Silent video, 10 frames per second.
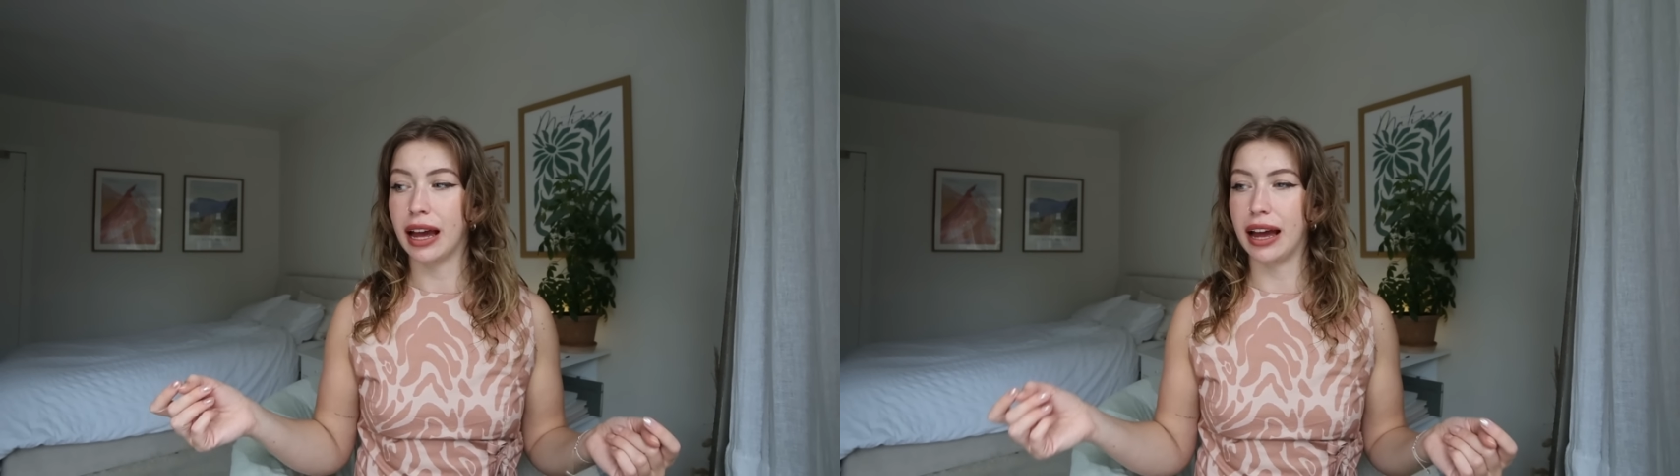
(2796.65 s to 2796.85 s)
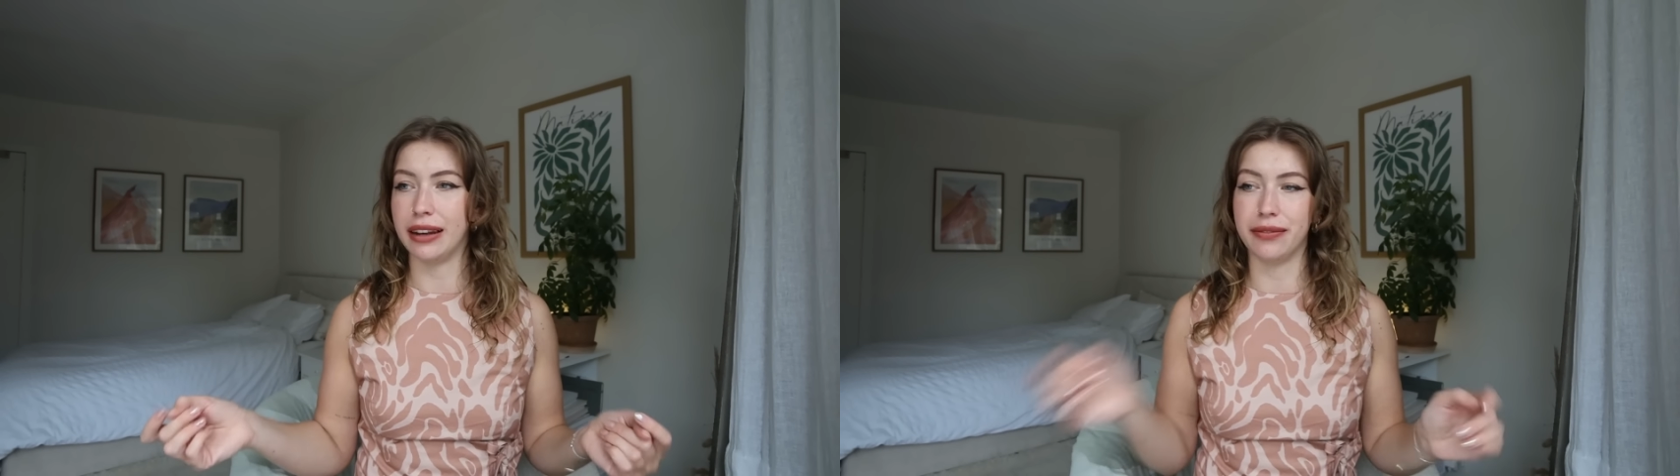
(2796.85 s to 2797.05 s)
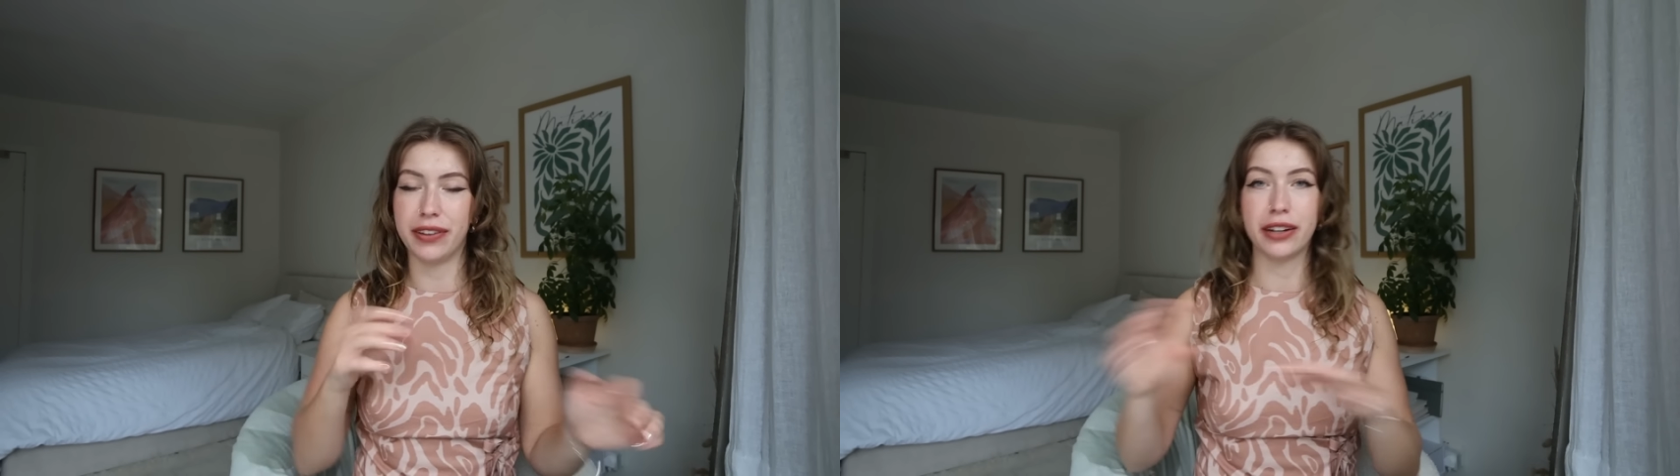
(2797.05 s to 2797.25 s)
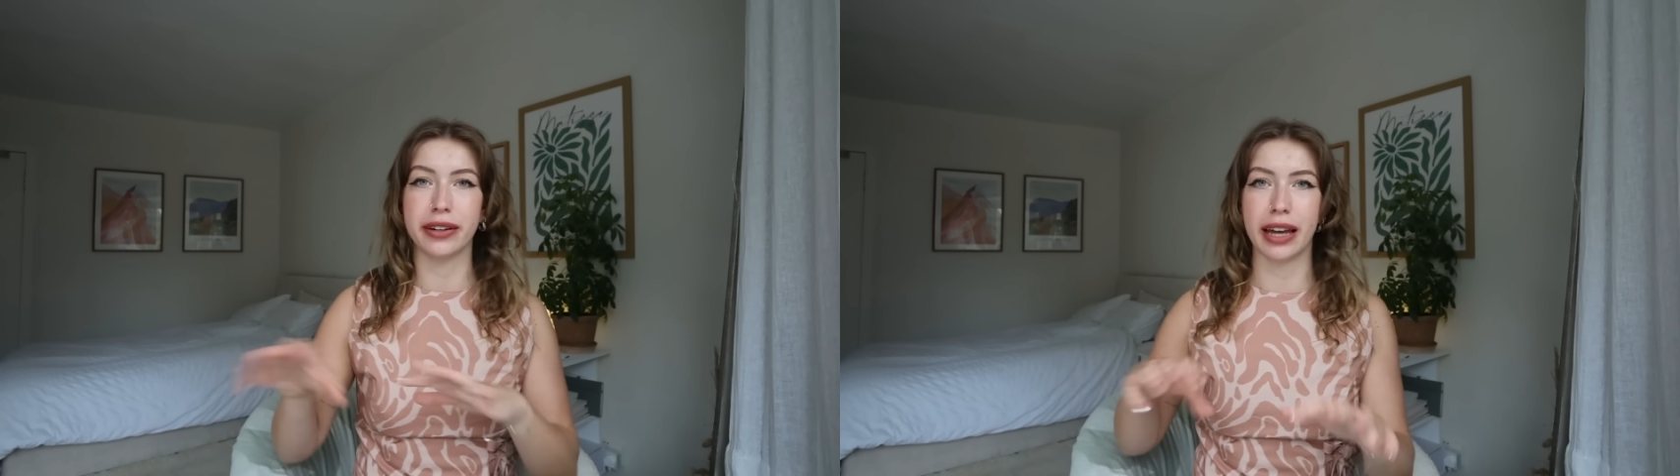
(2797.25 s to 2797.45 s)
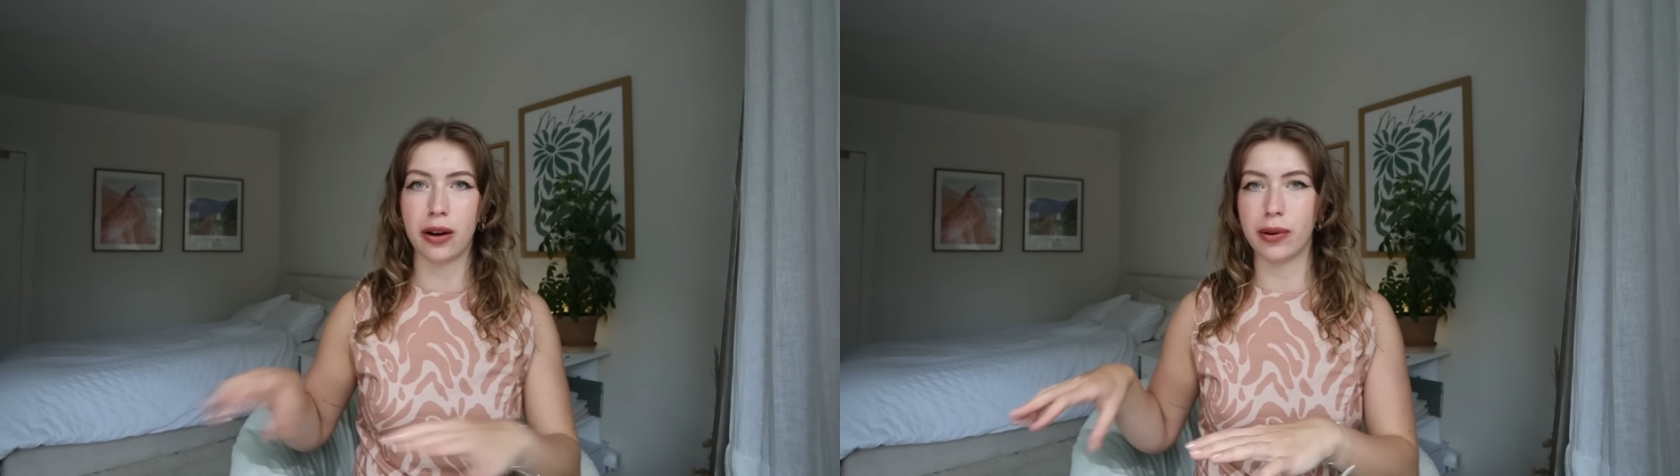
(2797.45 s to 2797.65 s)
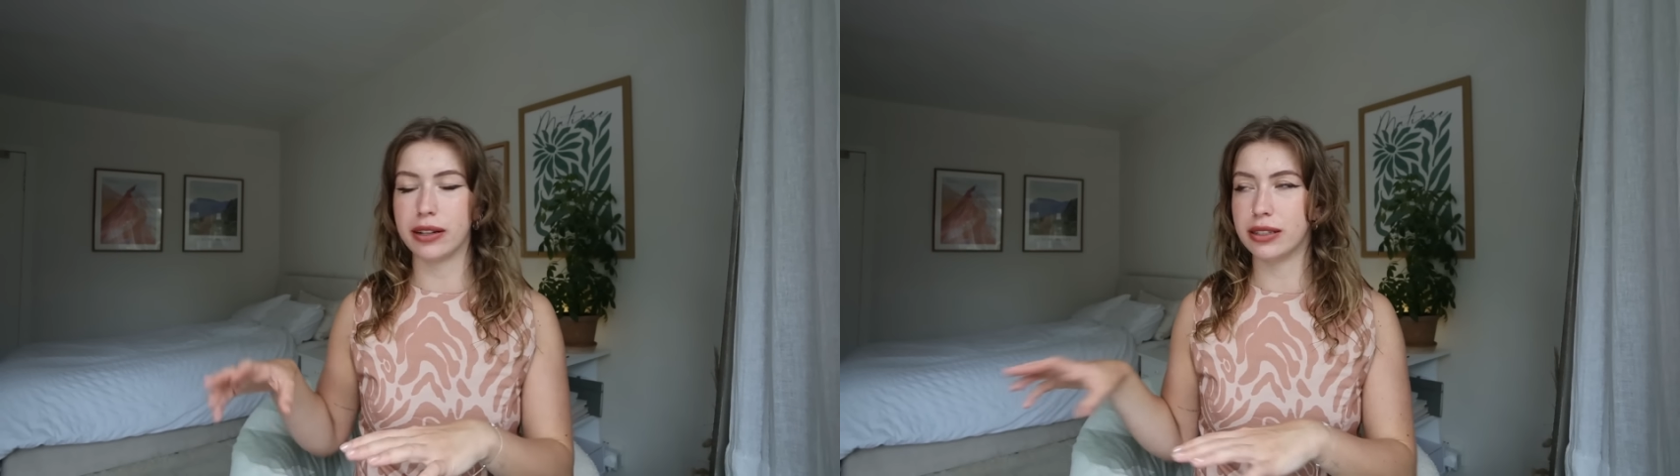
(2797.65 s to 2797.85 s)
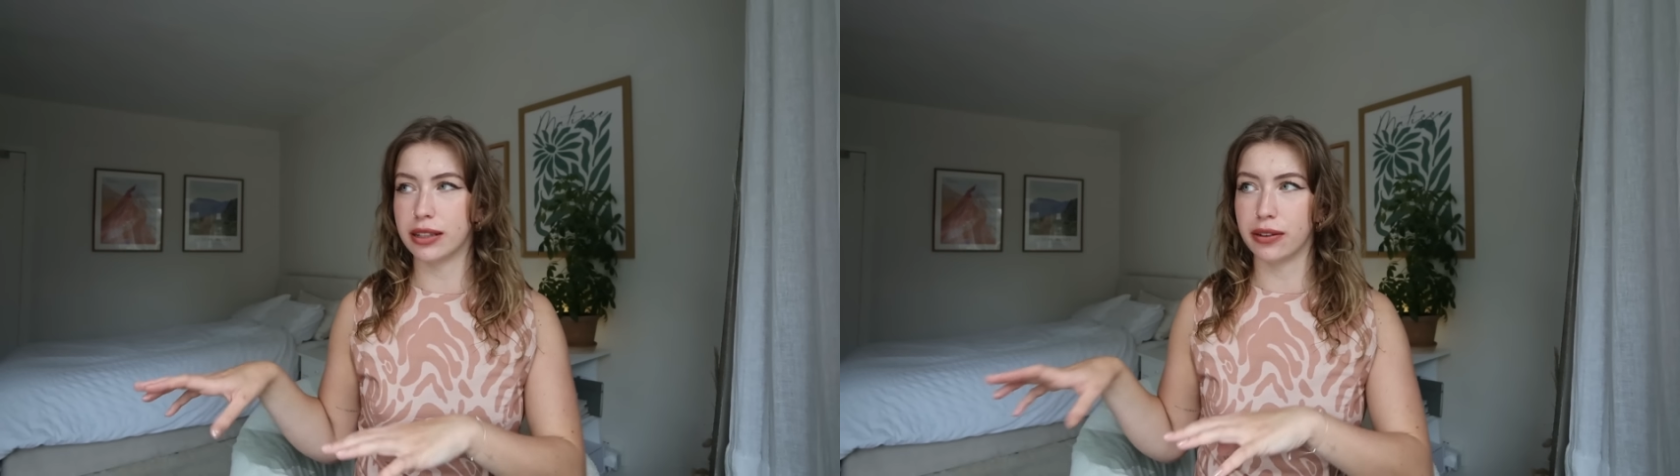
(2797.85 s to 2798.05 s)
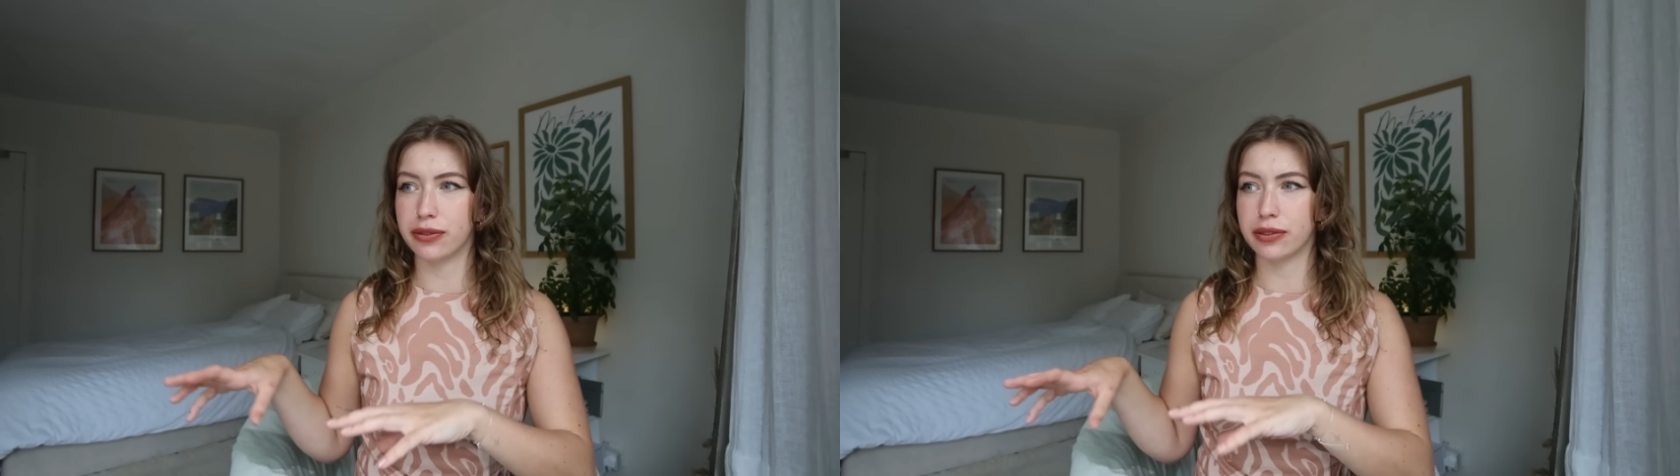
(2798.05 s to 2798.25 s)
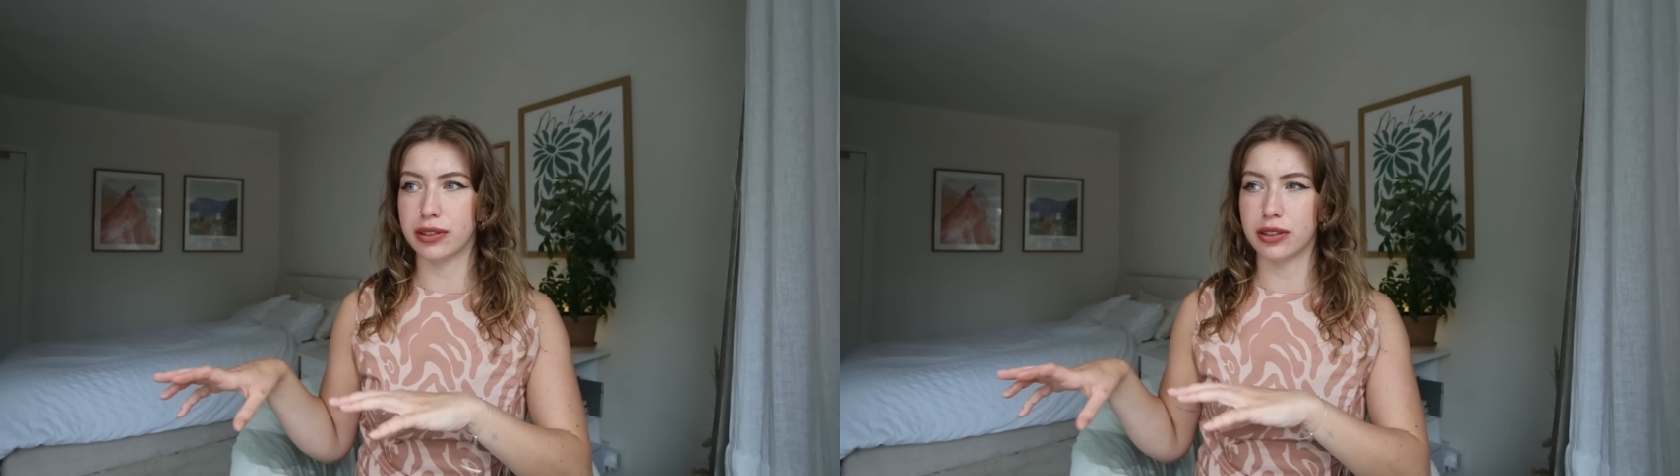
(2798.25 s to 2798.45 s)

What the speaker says: and figuring out where stuff